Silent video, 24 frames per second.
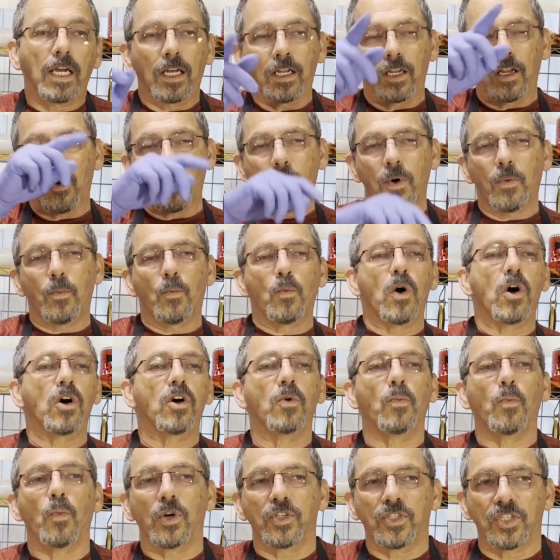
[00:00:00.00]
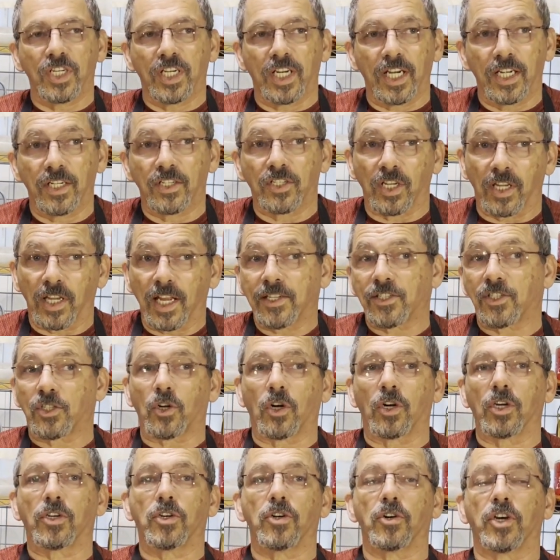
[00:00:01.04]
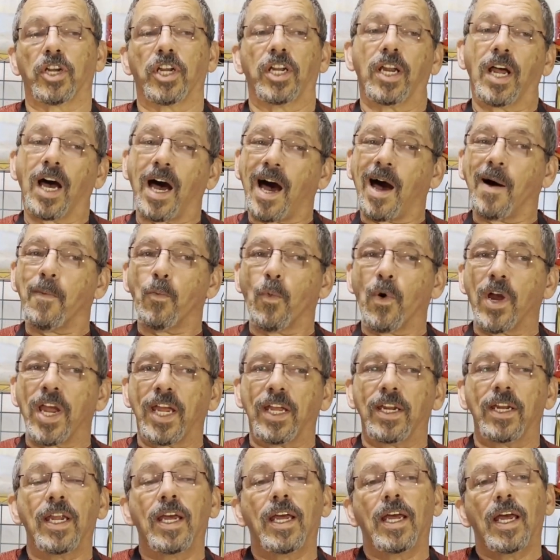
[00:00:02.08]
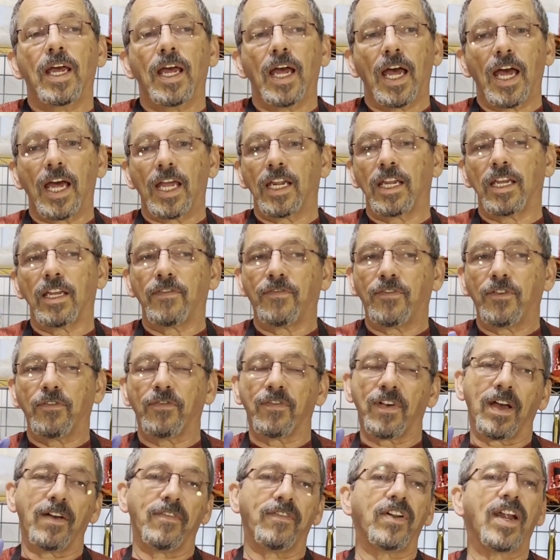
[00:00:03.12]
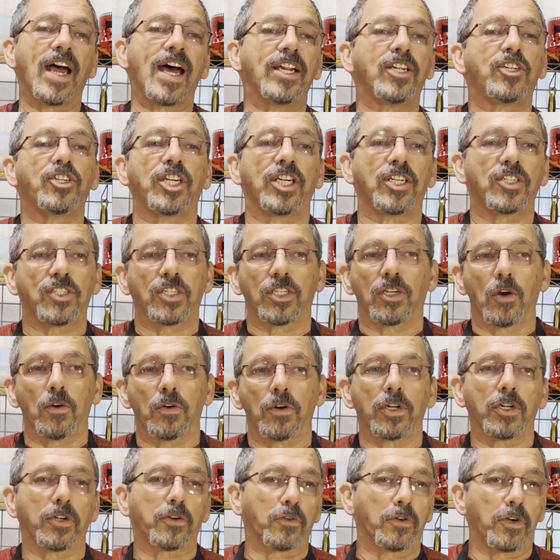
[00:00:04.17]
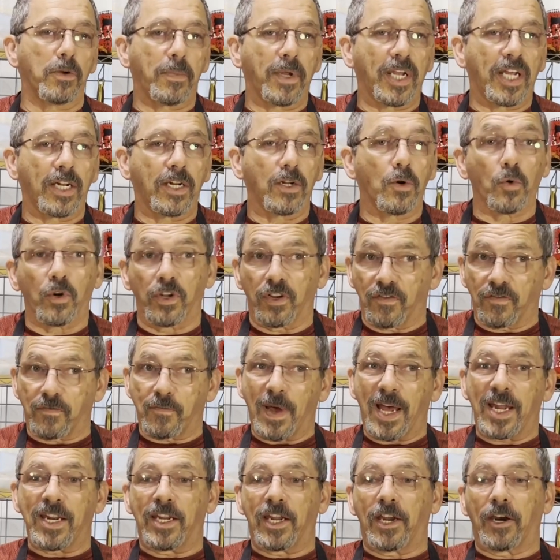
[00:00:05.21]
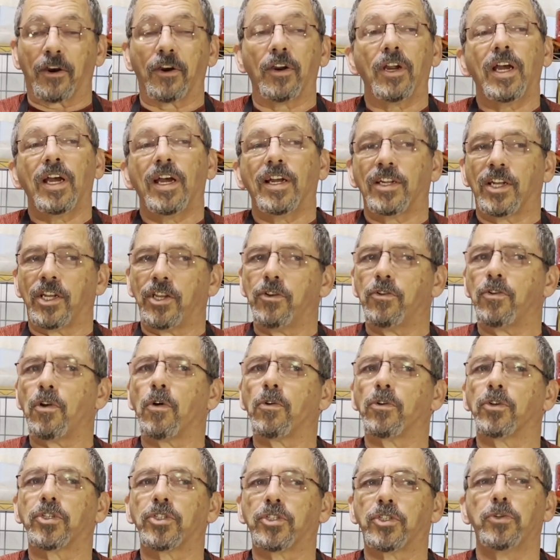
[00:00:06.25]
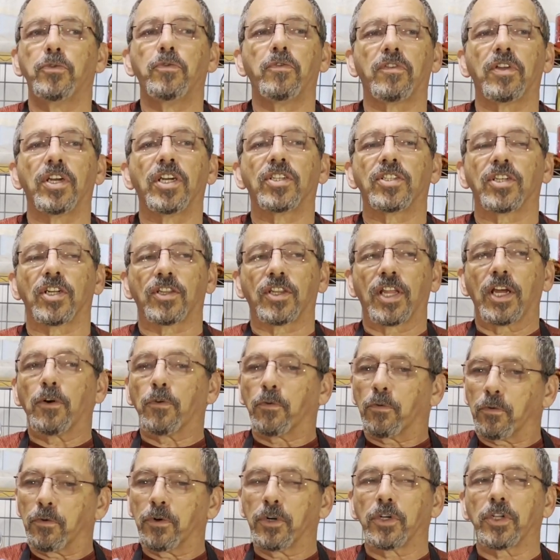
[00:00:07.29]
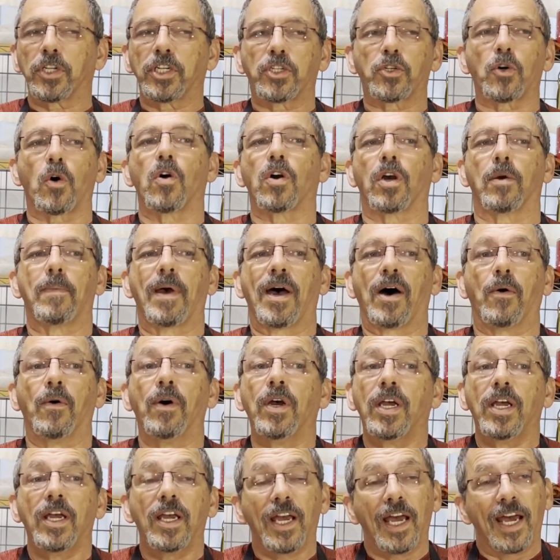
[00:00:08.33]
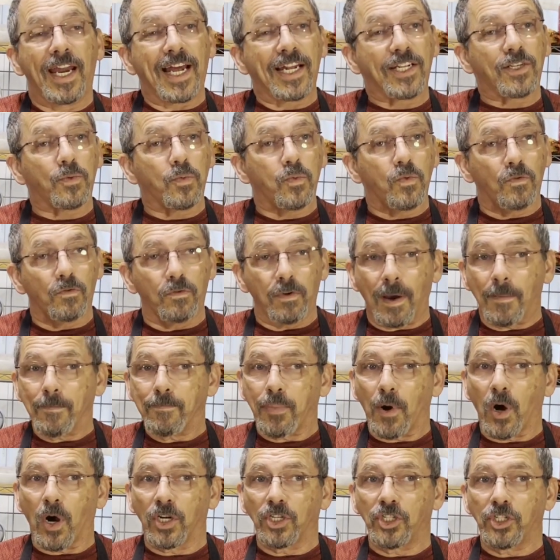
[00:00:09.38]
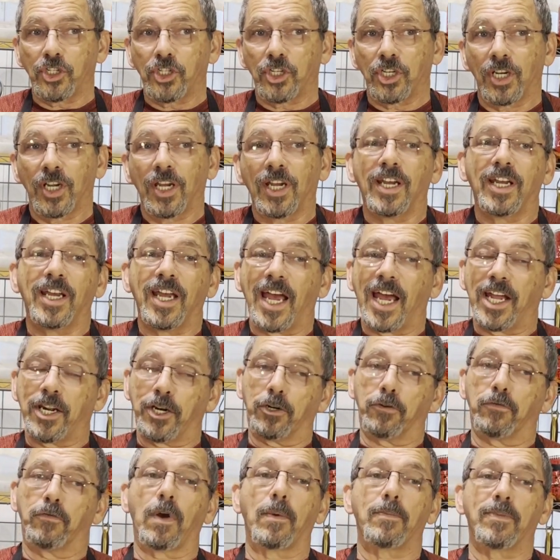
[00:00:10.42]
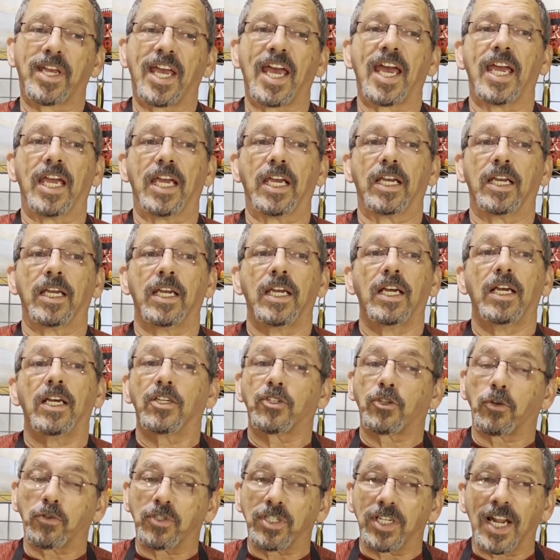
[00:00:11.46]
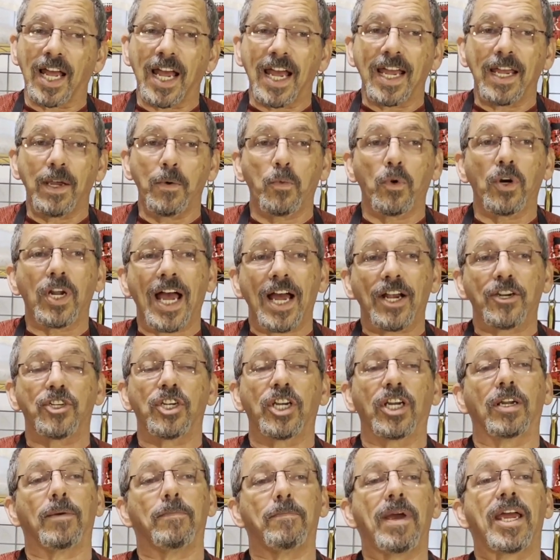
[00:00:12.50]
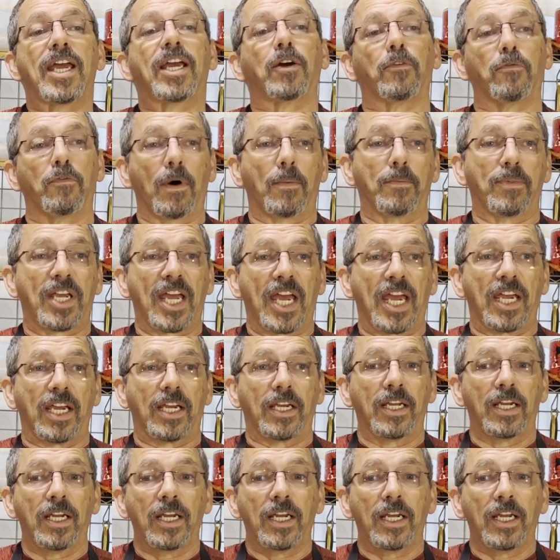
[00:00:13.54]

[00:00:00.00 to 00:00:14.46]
Hello and welcome once again to Let's Start Cooking. I'm Wayne, and if you've ever had a chance to go to the Caribbean or you've been there, then you know there's two things that they really talk about, and that's rum punch and a rum cake. So today we're actually going to make a rum cake.